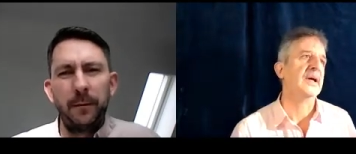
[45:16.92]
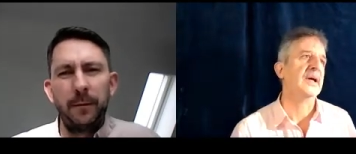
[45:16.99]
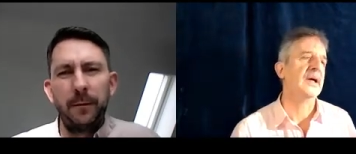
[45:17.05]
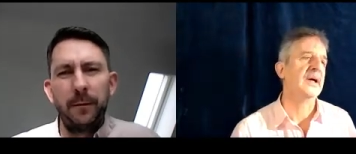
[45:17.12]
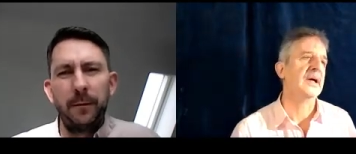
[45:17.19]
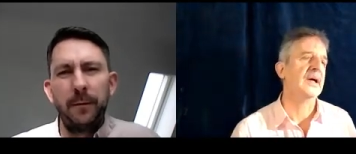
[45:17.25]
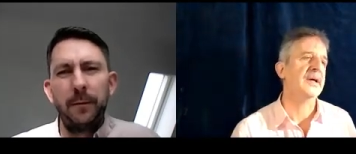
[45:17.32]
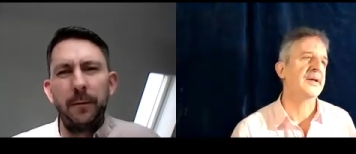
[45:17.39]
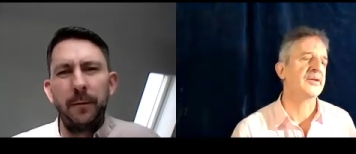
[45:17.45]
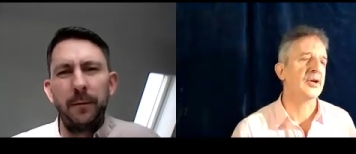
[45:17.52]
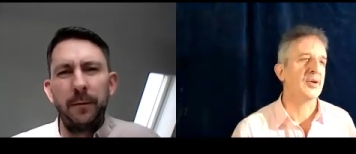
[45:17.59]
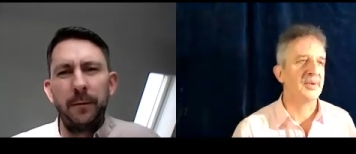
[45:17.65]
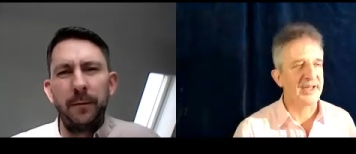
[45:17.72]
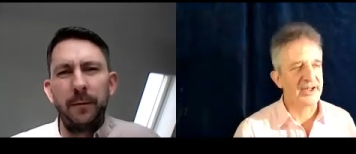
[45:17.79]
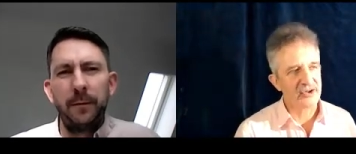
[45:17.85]
Speaker 1: uh, it's not
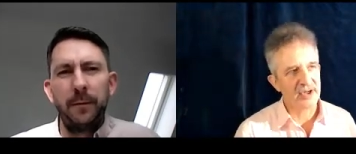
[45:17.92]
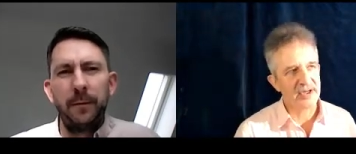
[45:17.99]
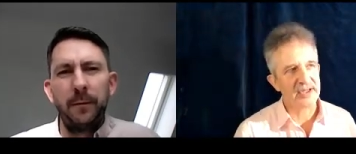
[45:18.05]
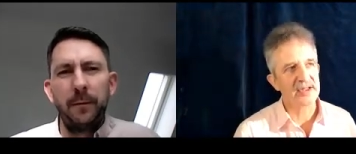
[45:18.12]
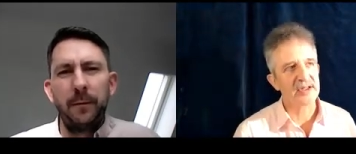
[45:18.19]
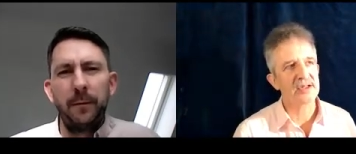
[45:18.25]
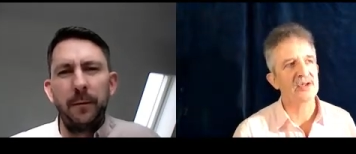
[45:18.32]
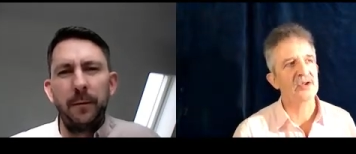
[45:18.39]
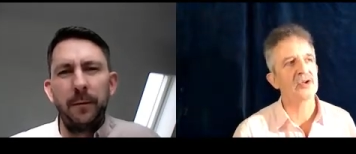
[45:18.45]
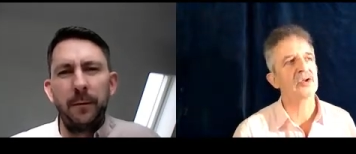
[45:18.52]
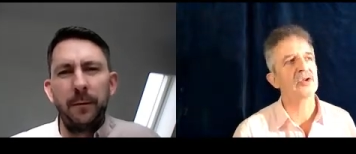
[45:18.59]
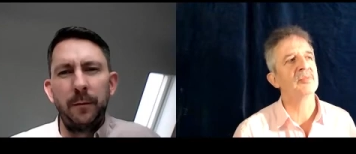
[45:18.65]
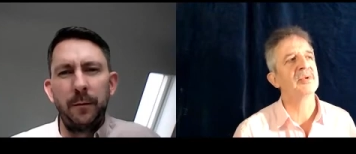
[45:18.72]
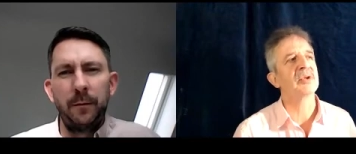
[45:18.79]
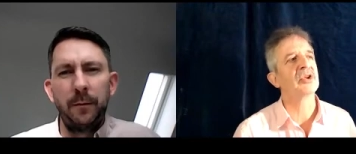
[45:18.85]
what they're trained to
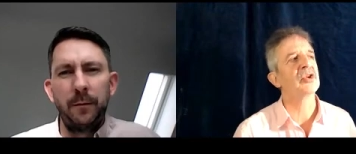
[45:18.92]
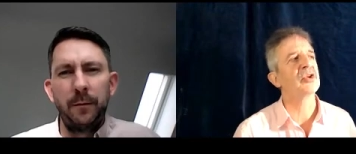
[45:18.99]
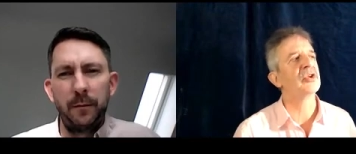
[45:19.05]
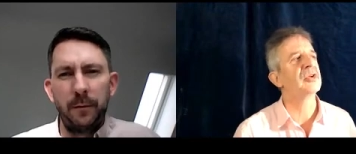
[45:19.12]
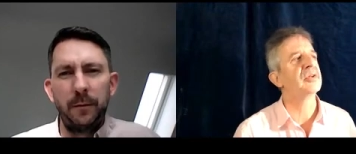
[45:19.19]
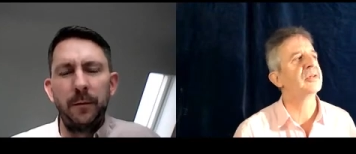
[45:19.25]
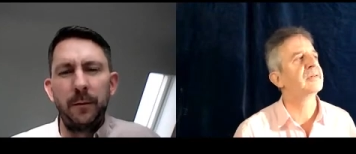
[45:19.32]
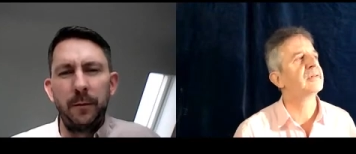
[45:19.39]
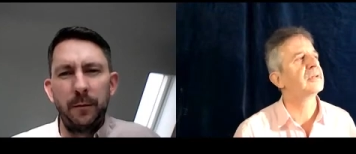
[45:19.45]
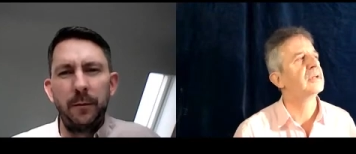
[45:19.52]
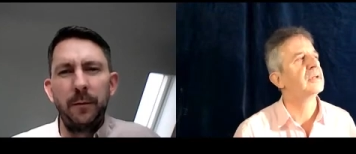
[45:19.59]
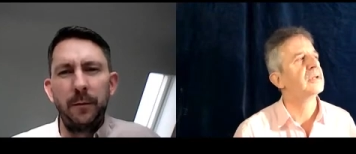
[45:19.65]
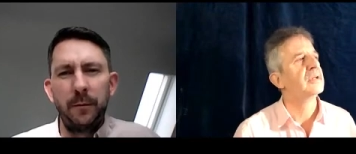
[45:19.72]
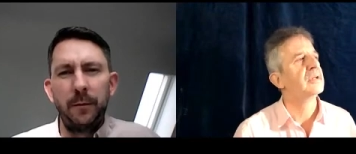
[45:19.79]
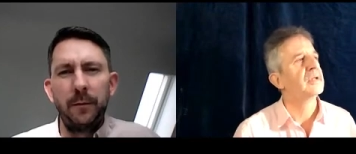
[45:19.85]
do, because
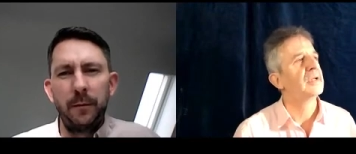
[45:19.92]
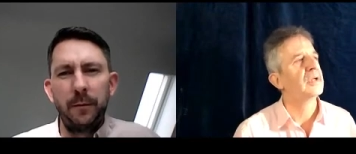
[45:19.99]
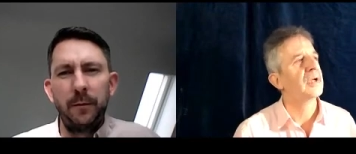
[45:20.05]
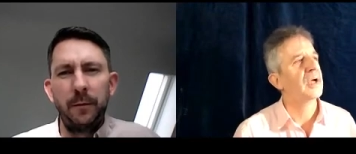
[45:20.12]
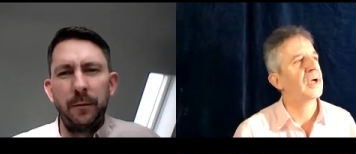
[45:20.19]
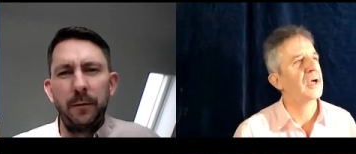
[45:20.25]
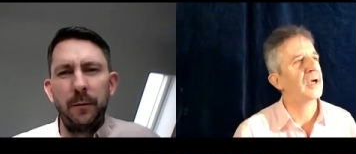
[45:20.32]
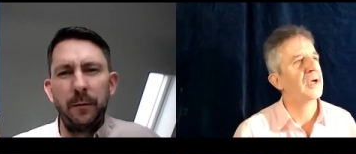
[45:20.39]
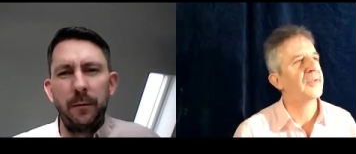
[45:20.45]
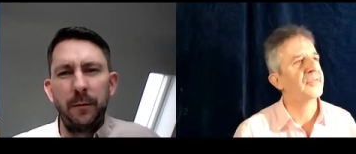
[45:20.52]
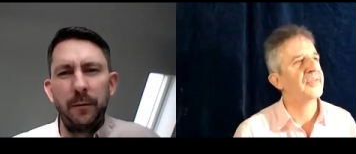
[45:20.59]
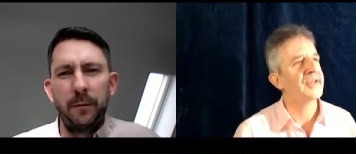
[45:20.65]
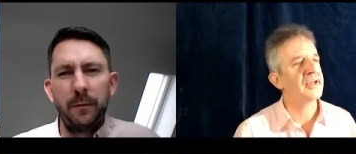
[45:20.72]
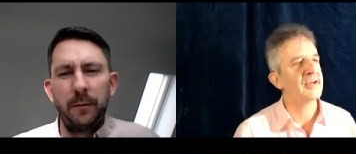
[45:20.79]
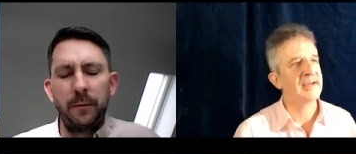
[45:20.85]
uh,
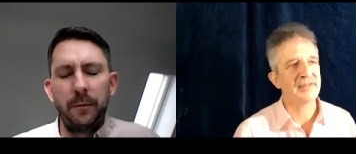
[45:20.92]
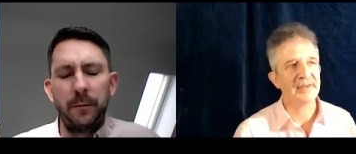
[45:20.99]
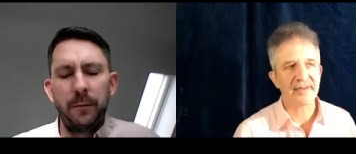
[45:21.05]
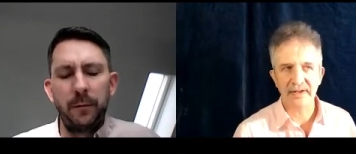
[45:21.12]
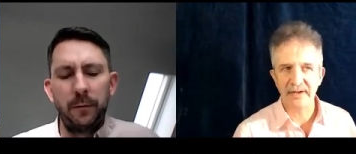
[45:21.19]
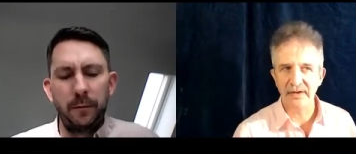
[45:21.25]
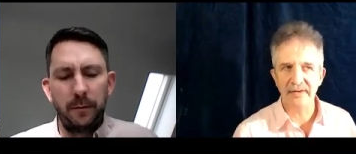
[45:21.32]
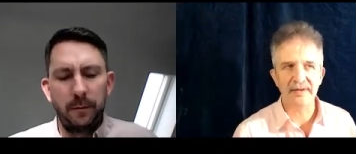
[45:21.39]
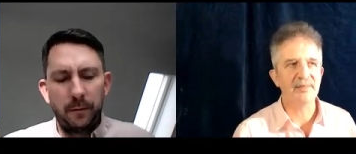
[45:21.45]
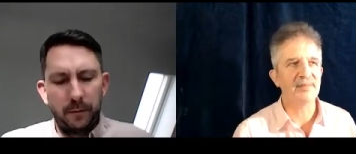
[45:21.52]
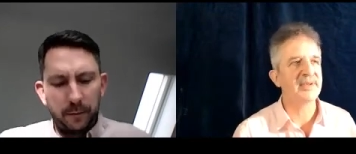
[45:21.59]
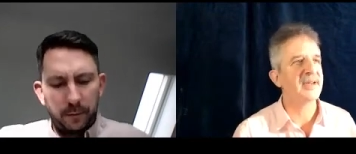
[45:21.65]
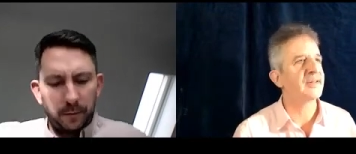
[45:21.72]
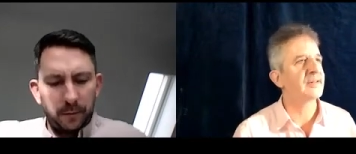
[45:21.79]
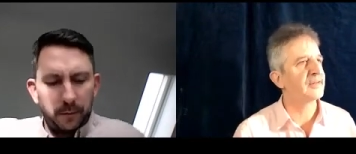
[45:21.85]
they don't have the skills in
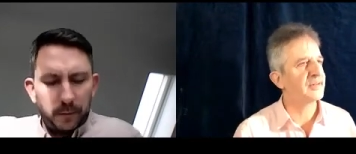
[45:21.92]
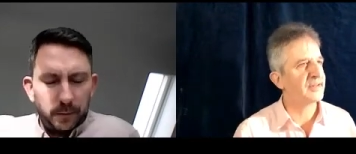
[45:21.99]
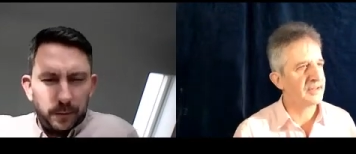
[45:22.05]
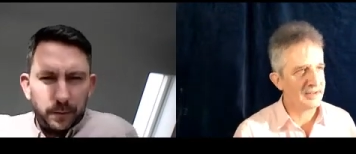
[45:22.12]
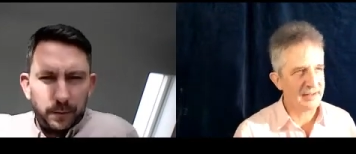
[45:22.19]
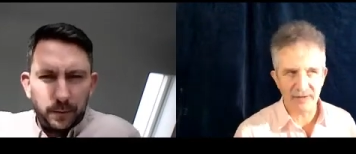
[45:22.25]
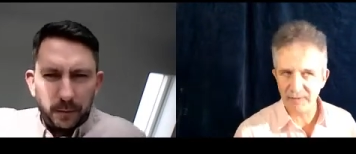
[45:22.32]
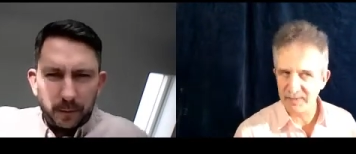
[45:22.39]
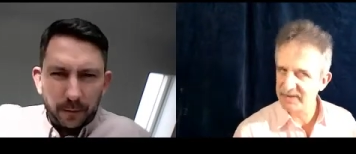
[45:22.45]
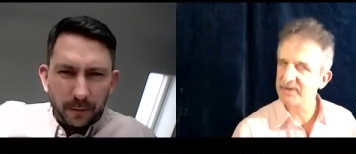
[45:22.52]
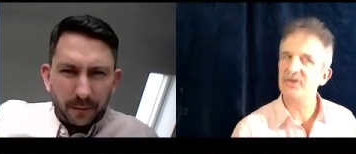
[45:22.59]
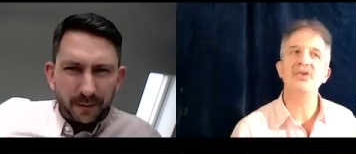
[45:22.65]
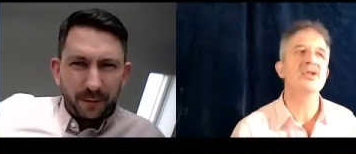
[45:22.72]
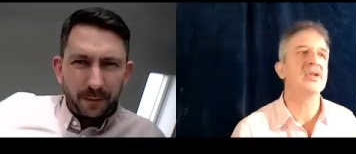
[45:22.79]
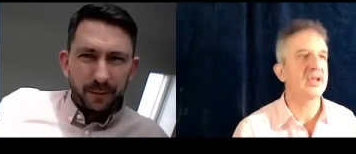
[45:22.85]
place, because they don't have the
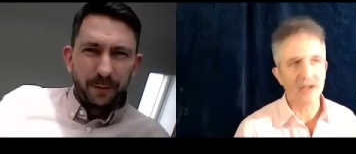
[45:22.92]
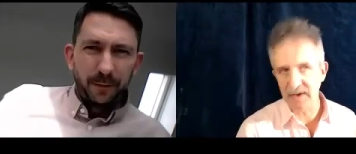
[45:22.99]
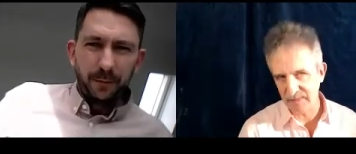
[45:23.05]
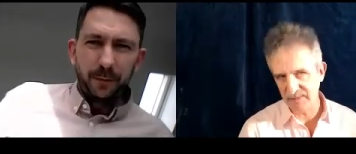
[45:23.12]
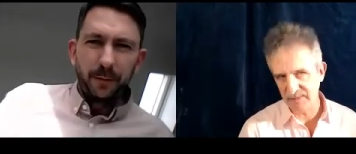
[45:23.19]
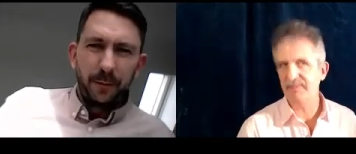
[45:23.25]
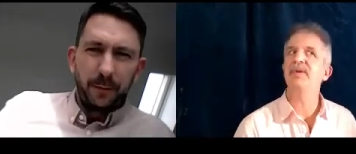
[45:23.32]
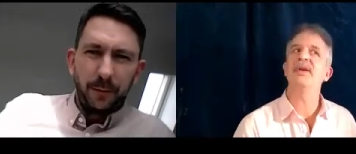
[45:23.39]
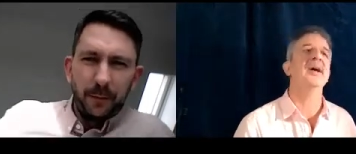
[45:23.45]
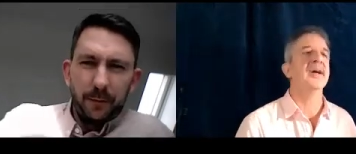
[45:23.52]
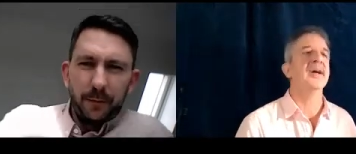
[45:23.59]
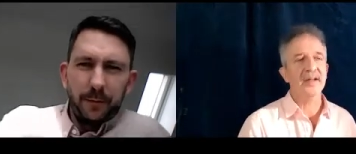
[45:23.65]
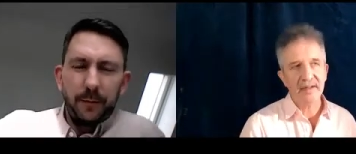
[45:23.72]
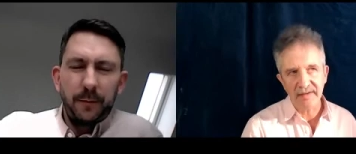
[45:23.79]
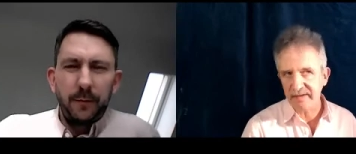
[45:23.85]
positioning in place.
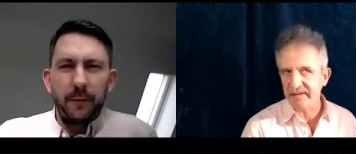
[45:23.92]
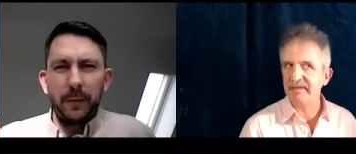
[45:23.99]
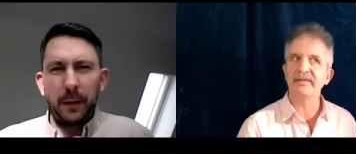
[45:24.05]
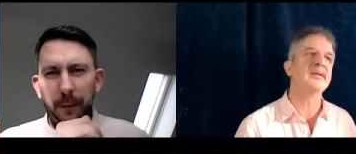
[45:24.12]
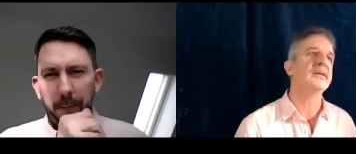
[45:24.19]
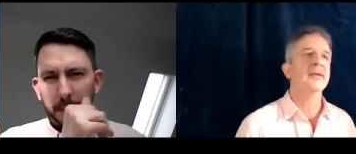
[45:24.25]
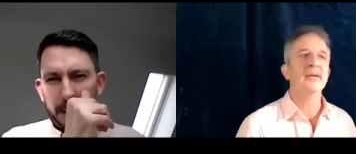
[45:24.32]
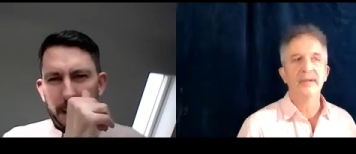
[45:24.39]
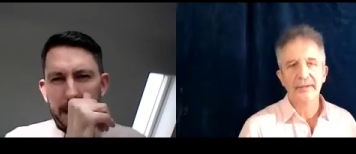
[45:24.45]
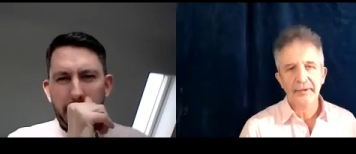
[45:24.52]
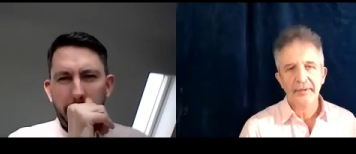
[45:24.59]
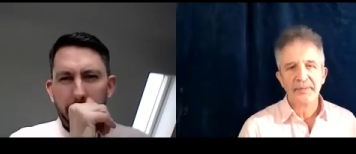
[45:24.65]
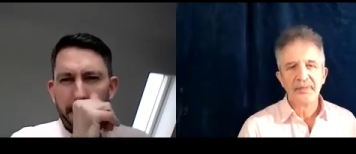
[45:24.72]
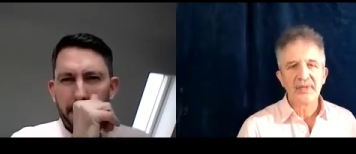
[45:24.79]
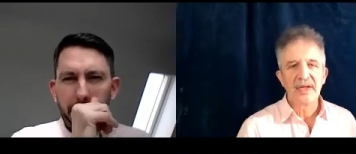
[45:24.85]
Yeah
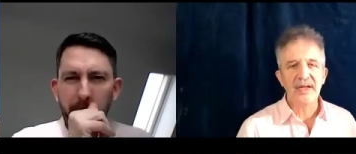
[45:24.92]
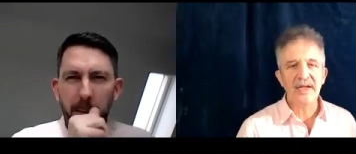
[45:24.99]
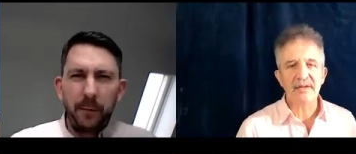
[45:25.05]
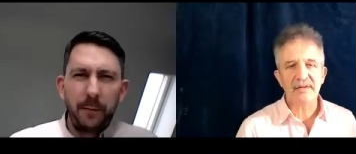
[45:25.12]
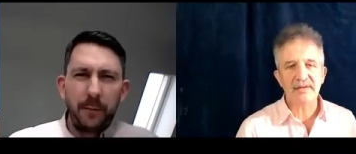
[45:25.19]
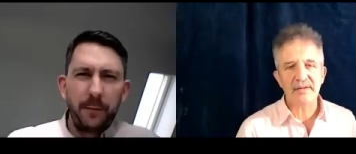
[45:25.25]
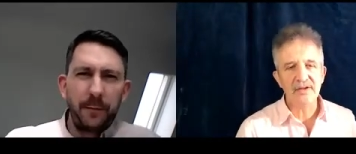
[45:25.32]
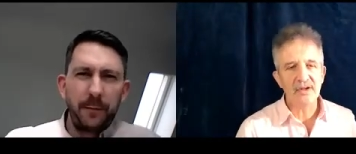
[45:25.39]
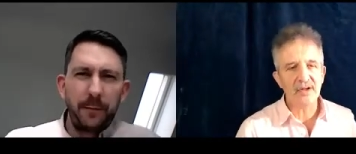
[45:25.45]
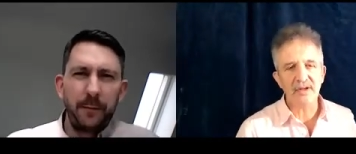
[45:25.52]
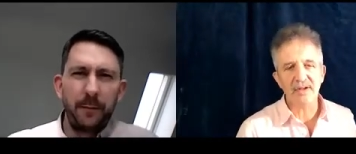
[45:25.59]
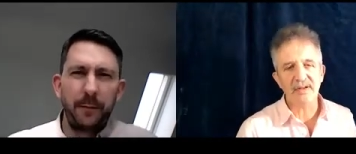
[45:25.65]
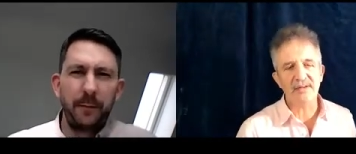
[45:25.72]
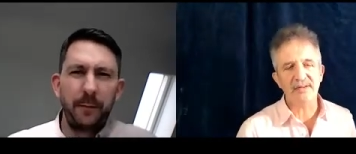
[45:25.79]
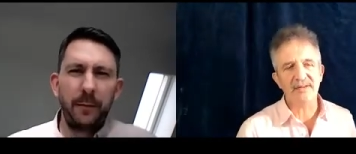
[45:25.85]
it's not.